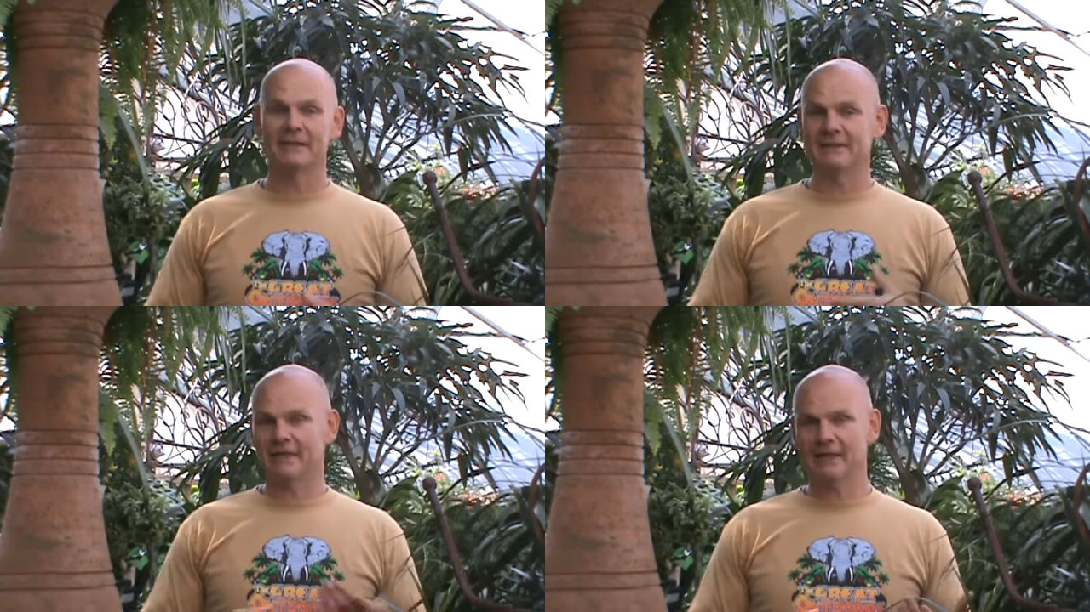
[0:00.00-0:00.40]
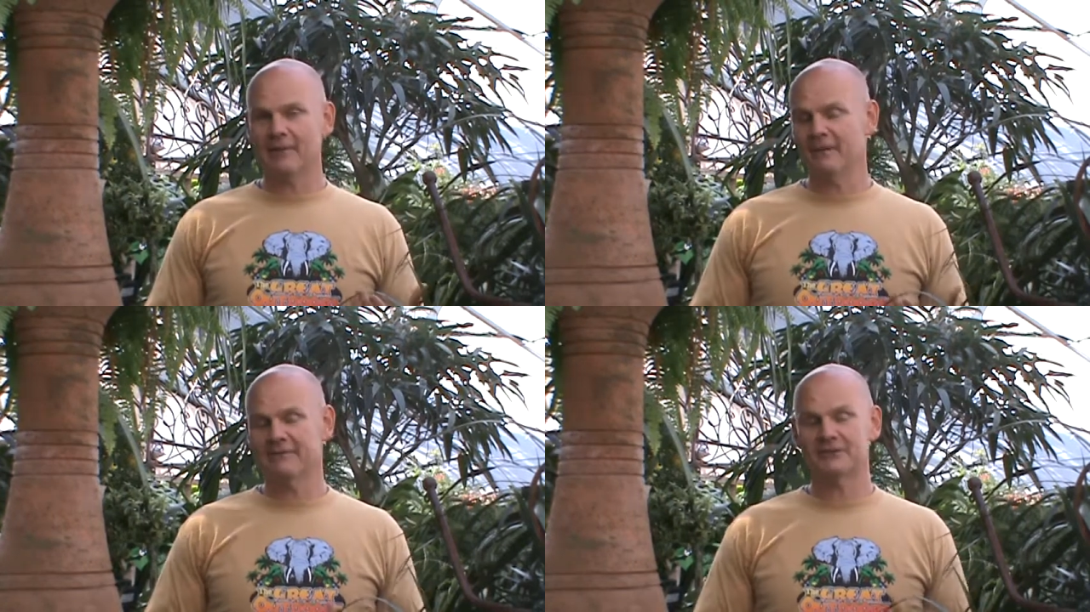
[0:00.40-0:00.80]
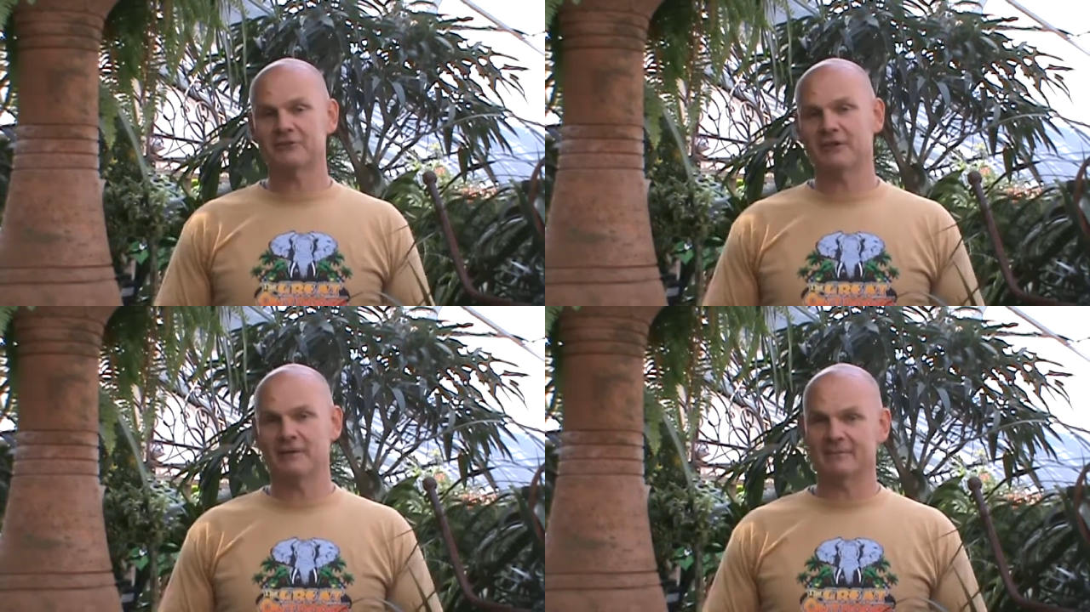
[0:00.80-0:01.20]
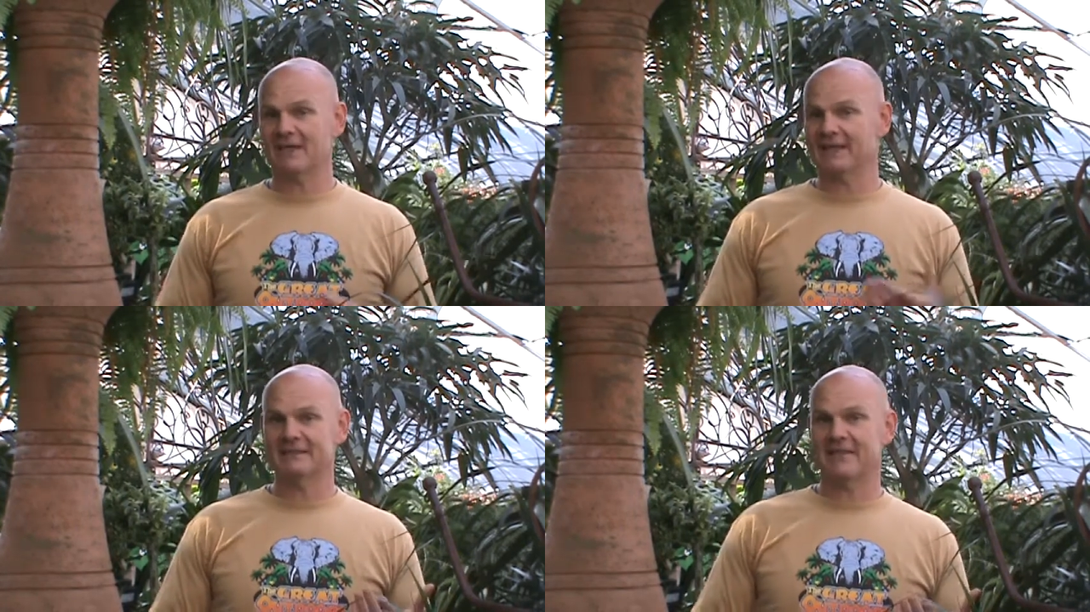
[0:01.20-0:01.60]
Take a couple of extremes,
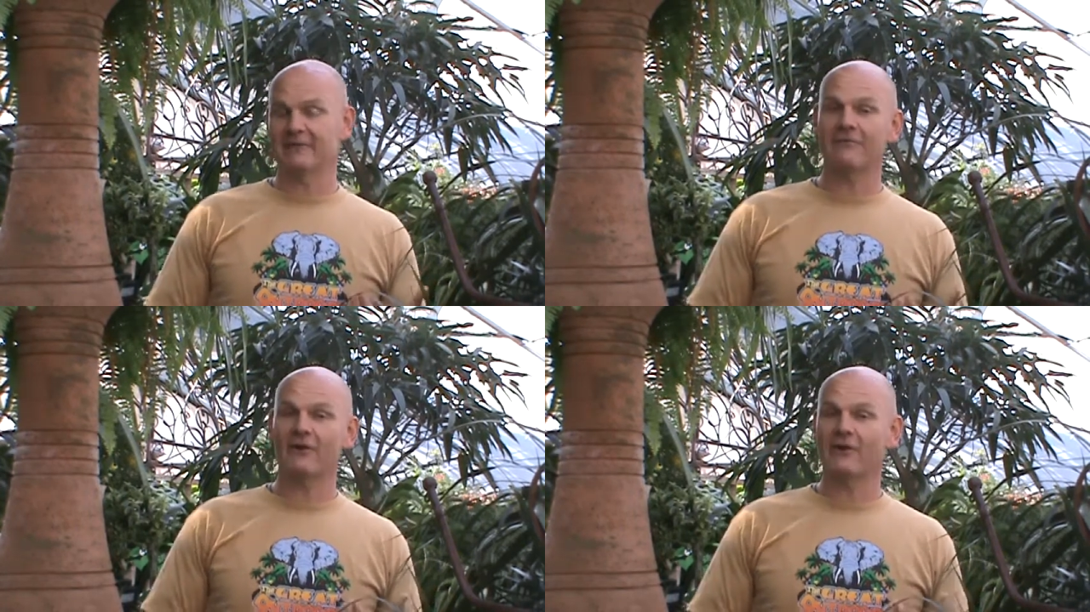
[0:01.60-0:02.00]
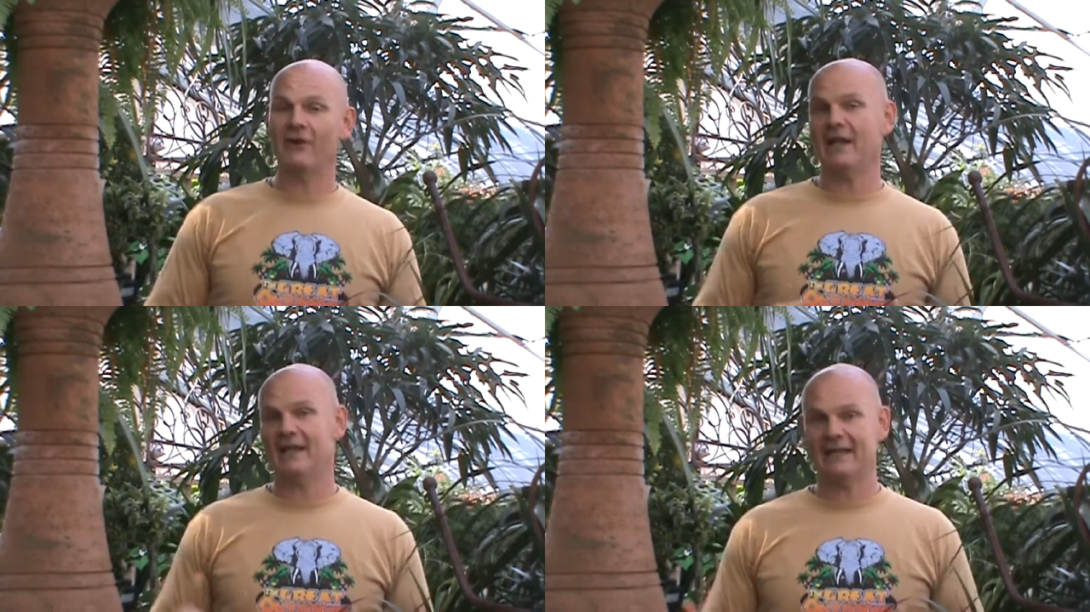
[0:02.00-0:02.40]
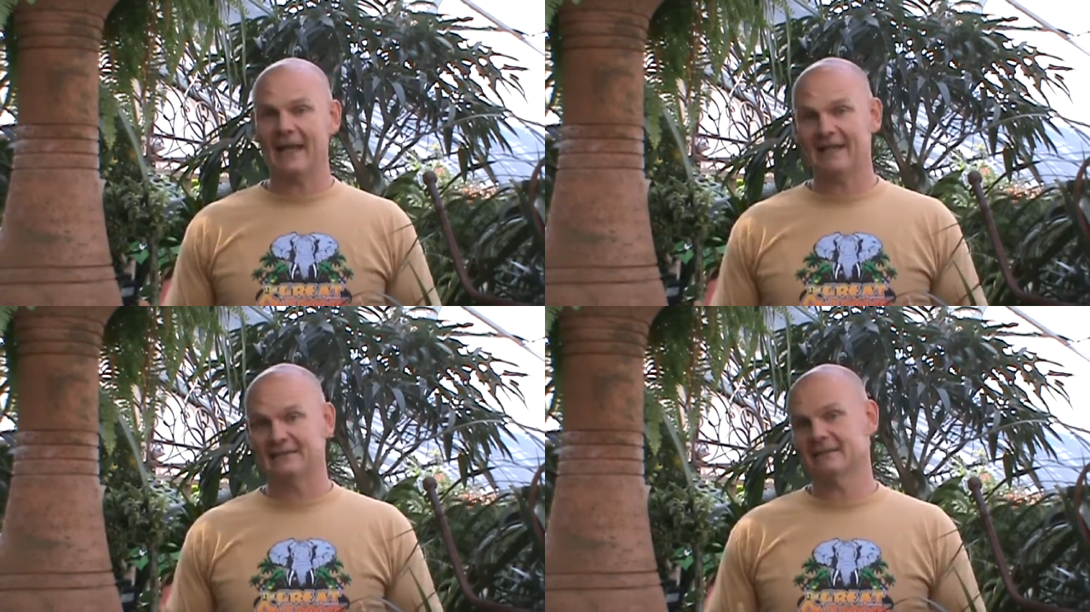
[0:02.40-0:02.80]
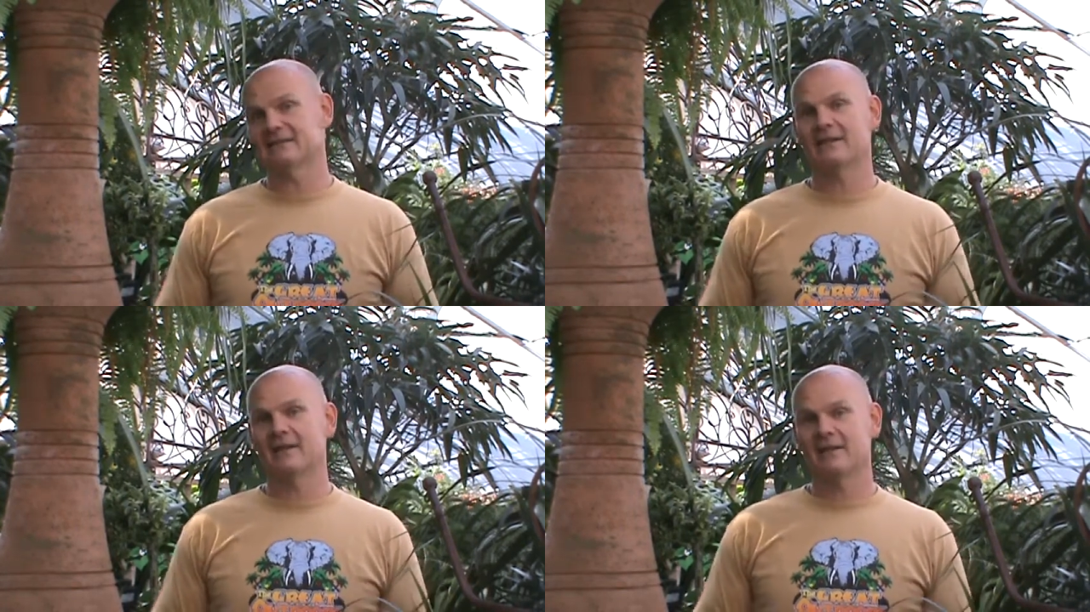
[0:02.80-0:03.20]
like say a fern and a
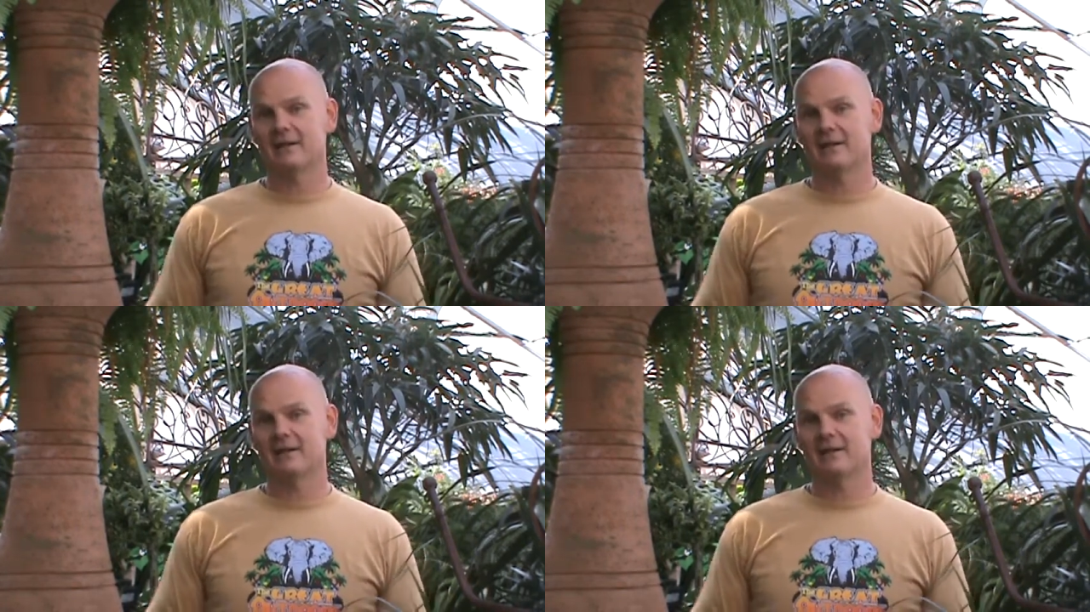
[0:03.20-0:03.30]
cactus.